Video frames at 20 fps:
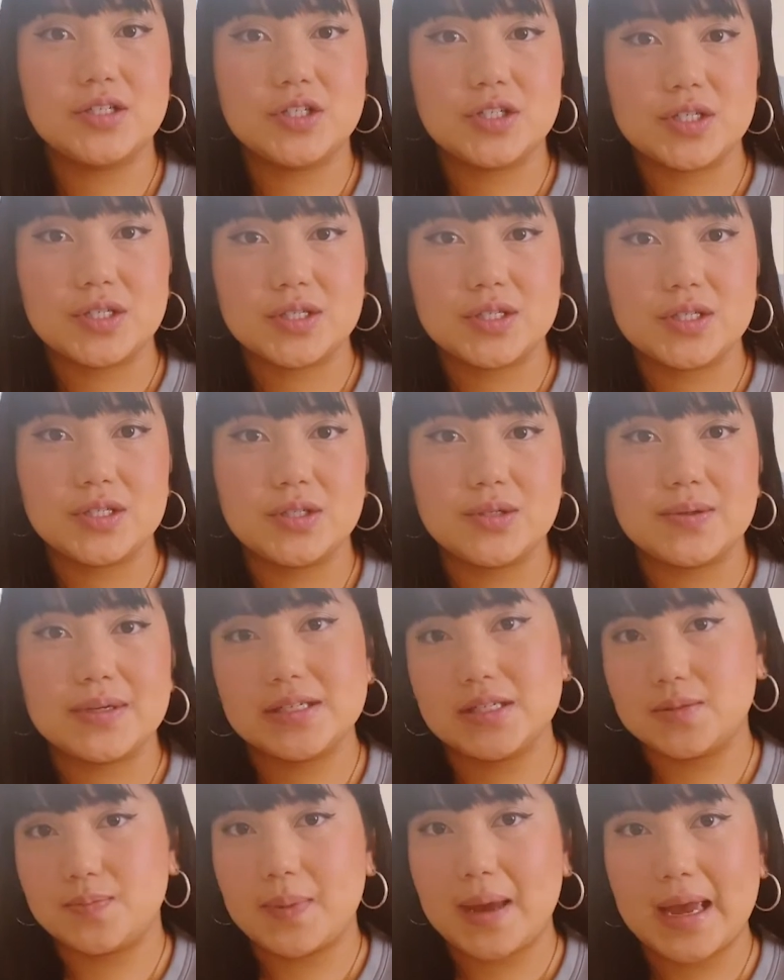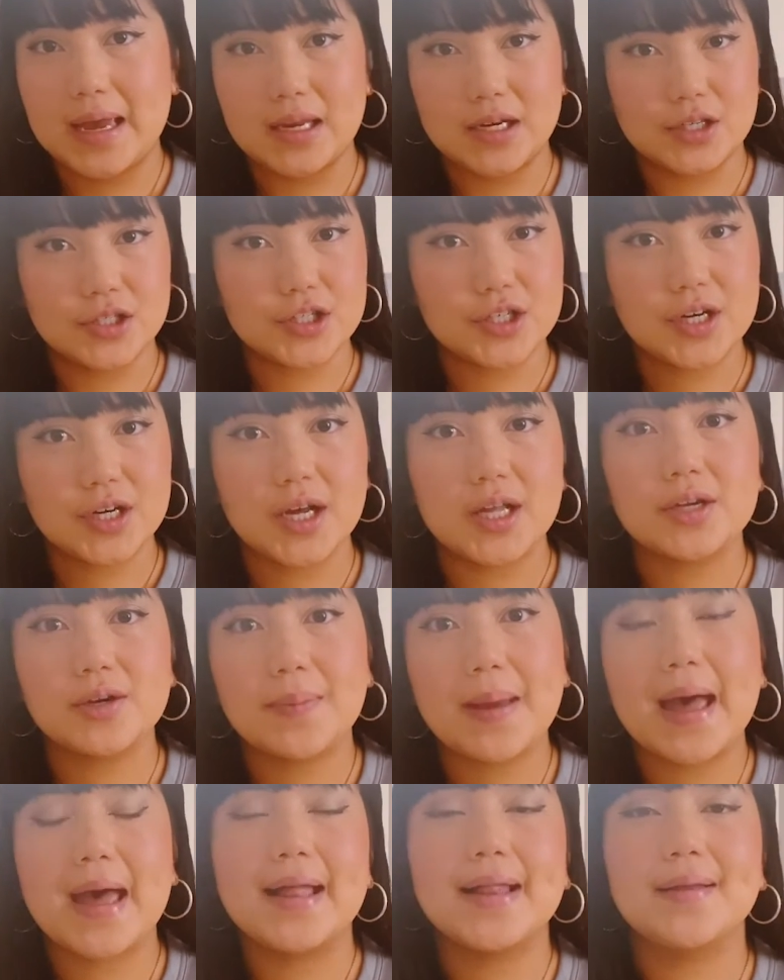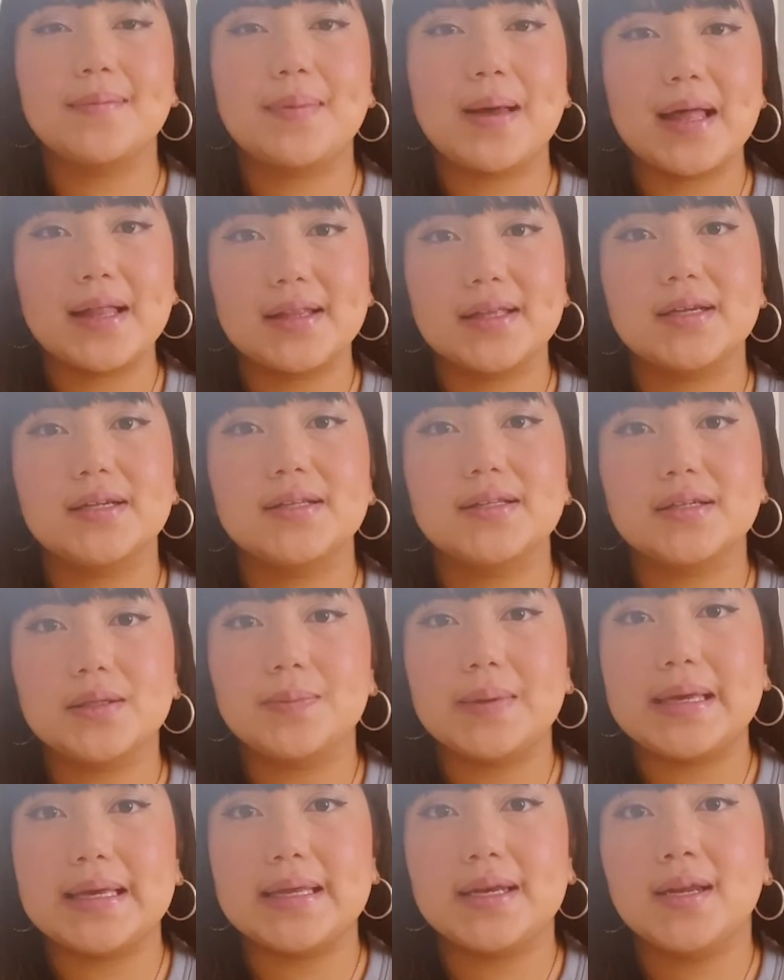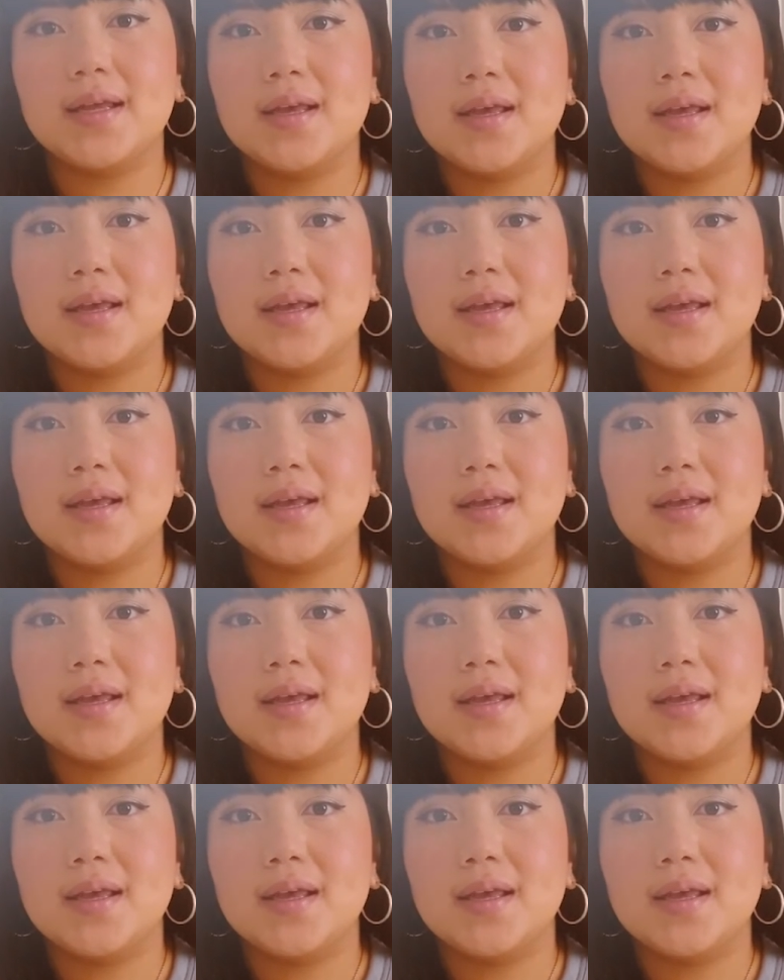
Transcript: just to expand your color palette a little bit.